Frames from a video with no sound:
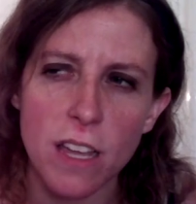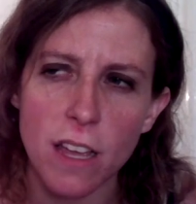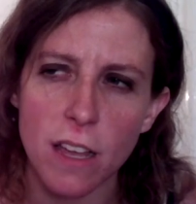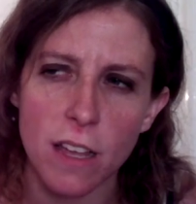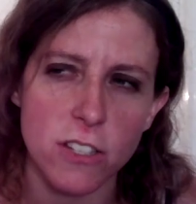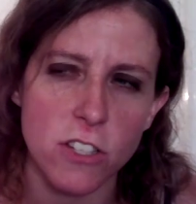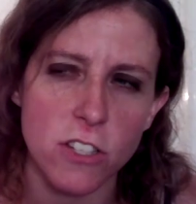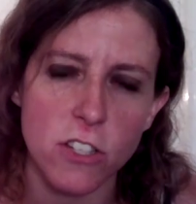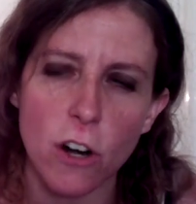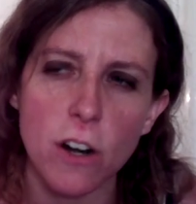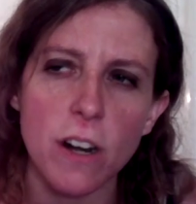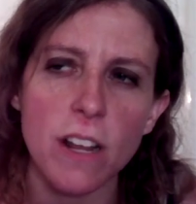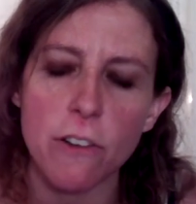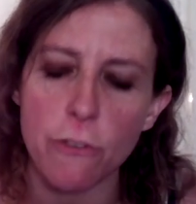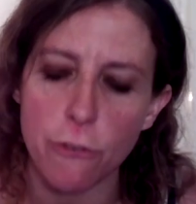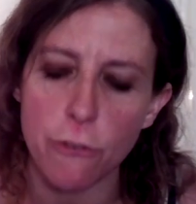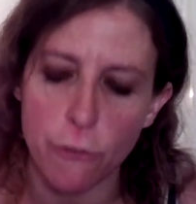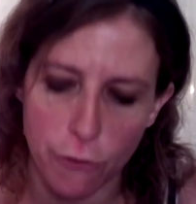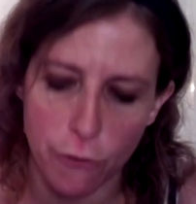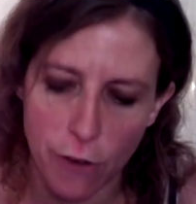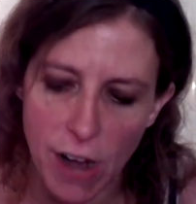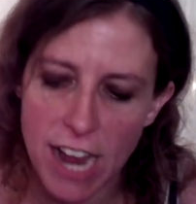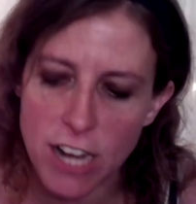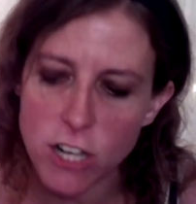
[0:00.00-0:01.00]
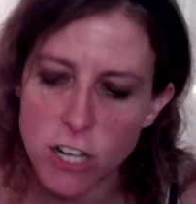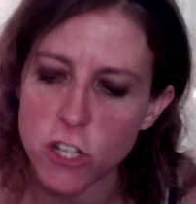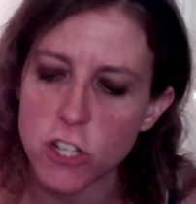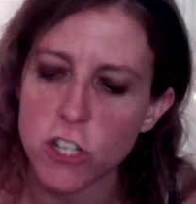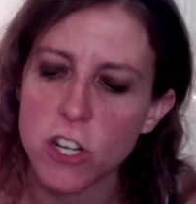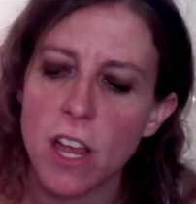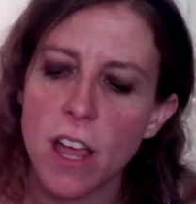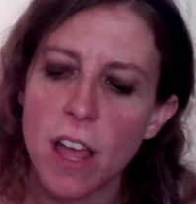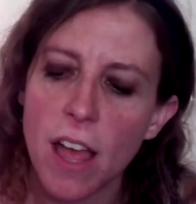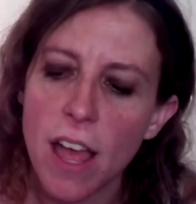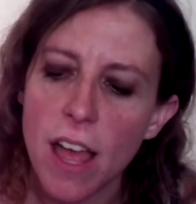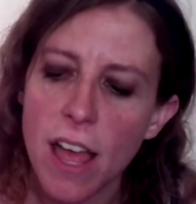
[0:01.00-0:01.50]
starting fresh.
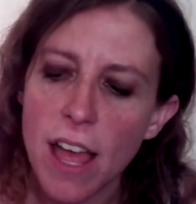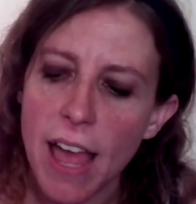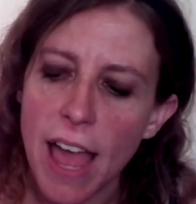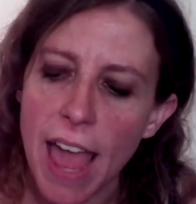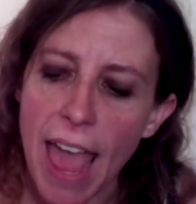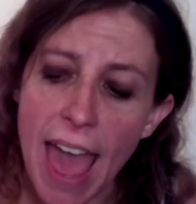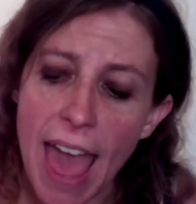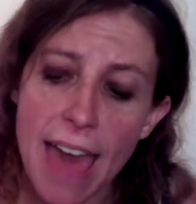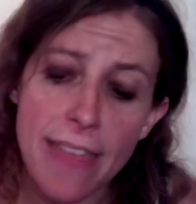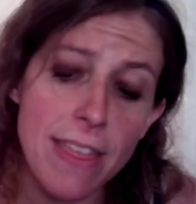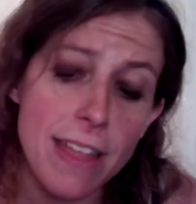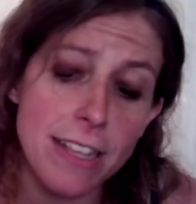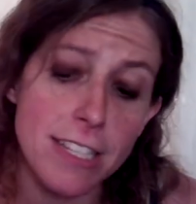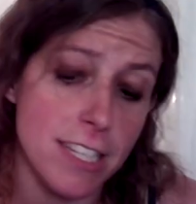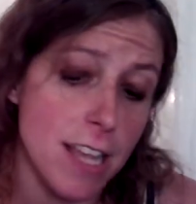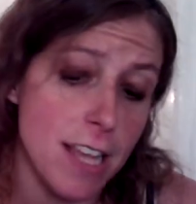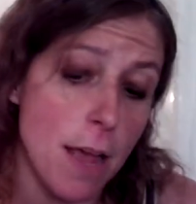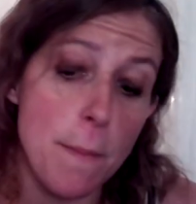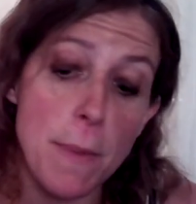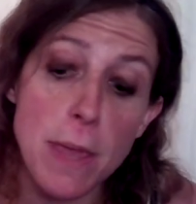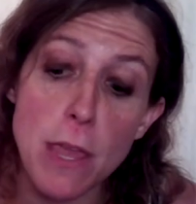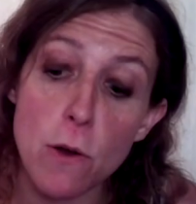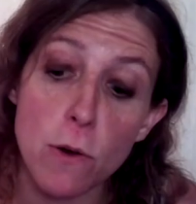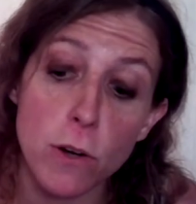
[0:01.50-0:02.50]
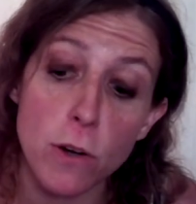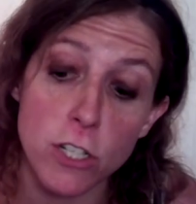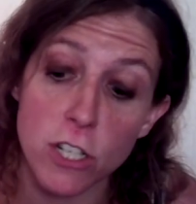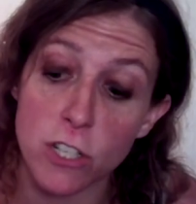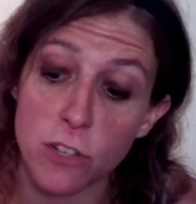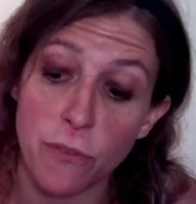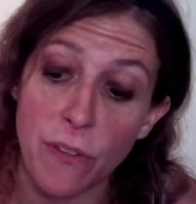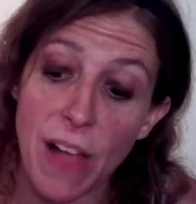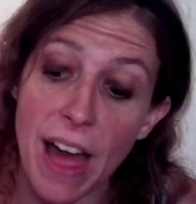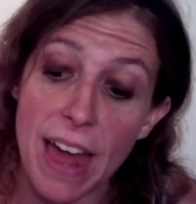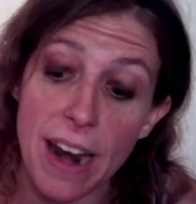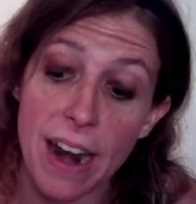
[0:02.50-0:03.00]
And then some of you are
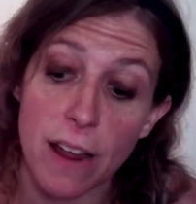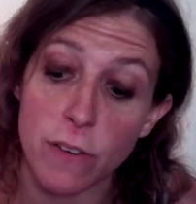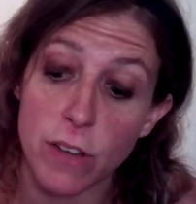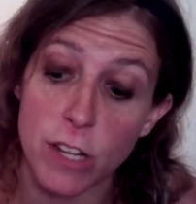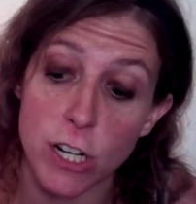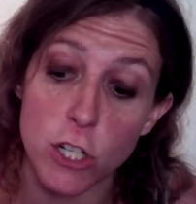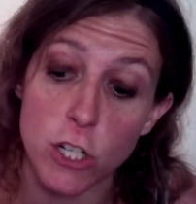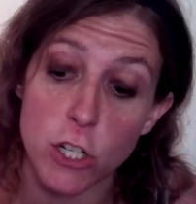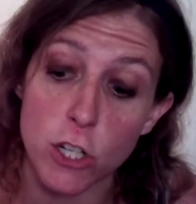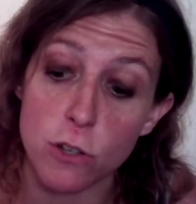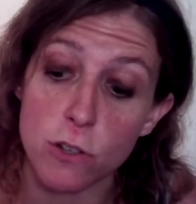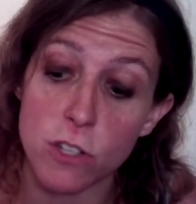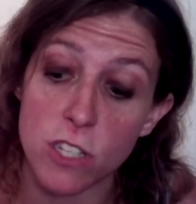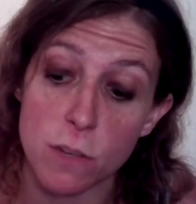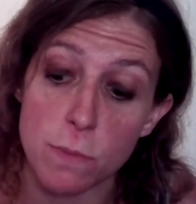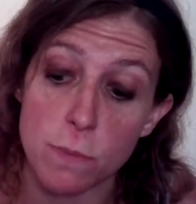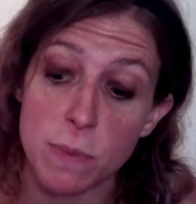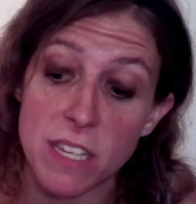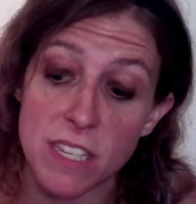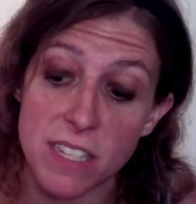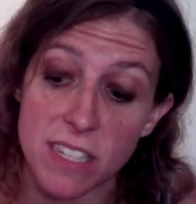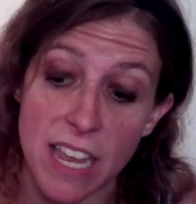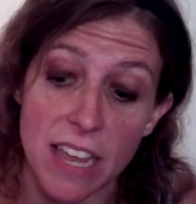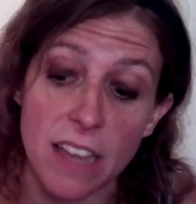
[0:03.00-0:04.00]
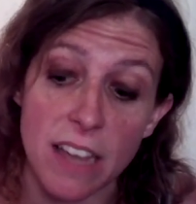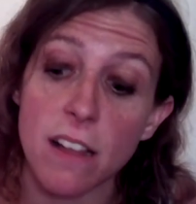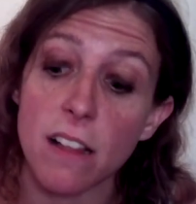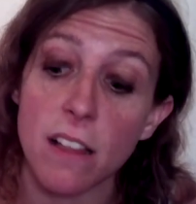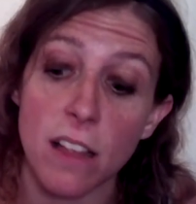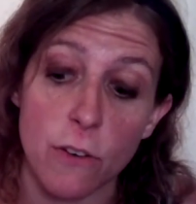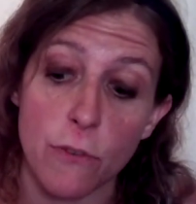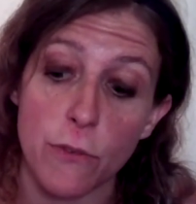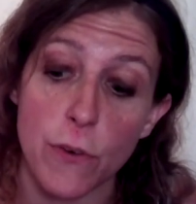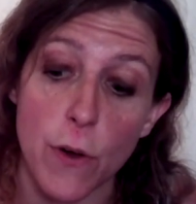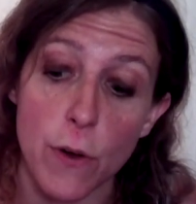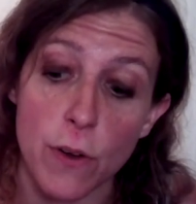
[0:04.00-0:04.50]
just flat out going to choose to be single
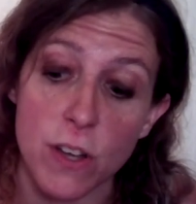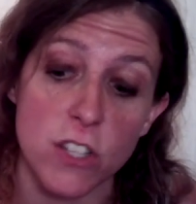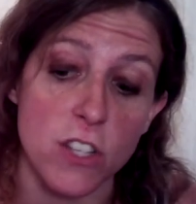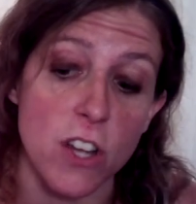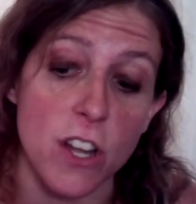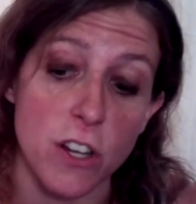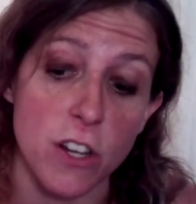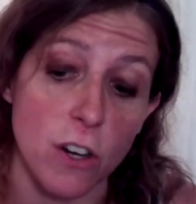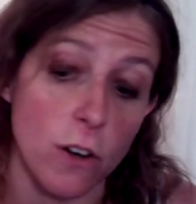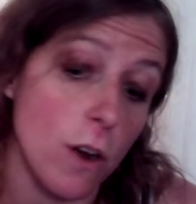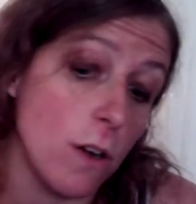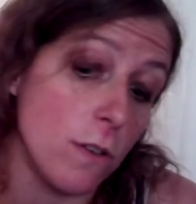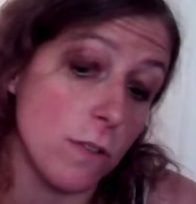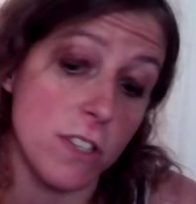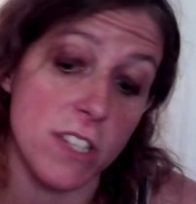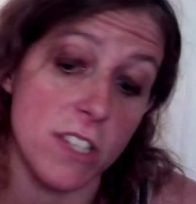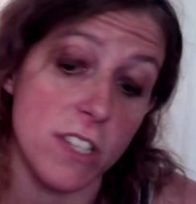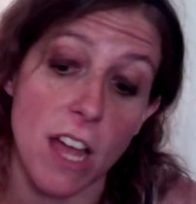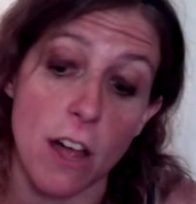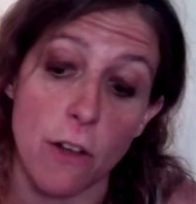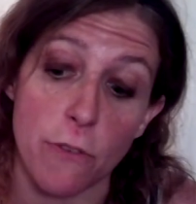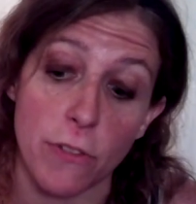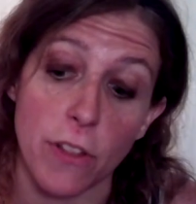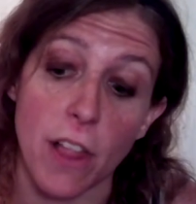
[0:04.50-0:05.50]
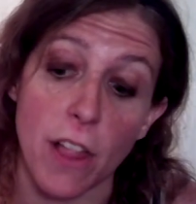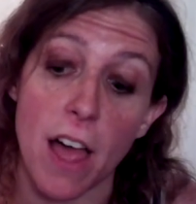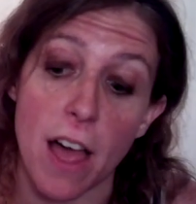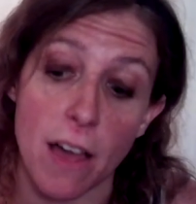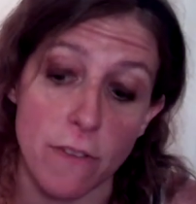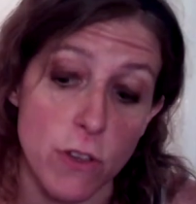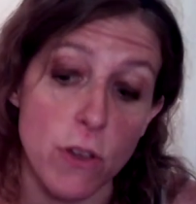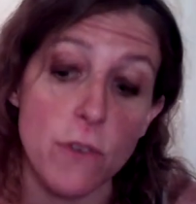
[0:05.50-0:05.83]
and focus on your own self-love.